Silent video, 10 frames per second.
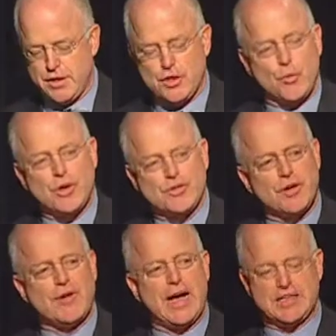The Wizard
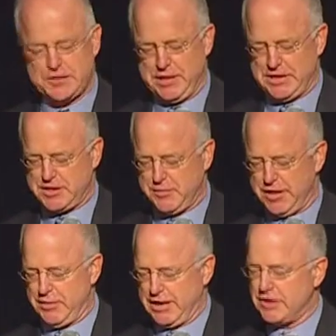of Oz speaks to
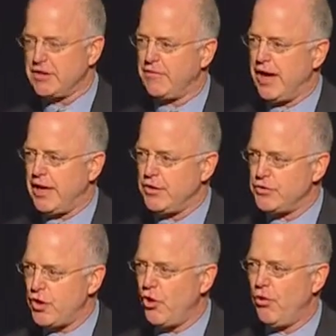me because it
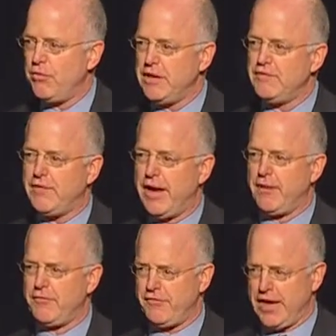values home and
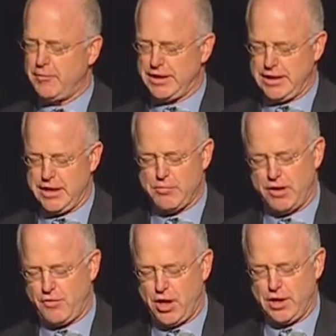family
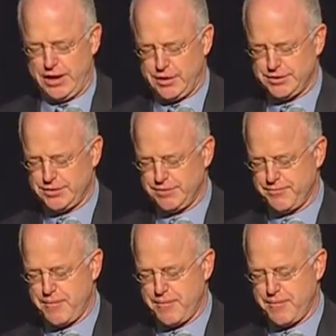above all else.